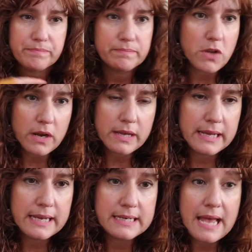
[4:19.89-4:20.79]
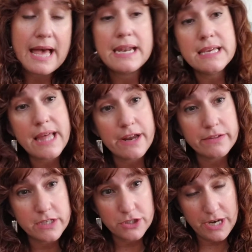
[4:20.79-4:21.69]
not going to get into any of that
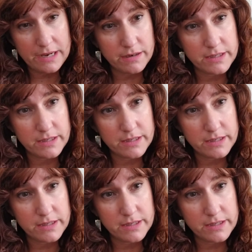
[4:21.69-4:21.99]
on this channel.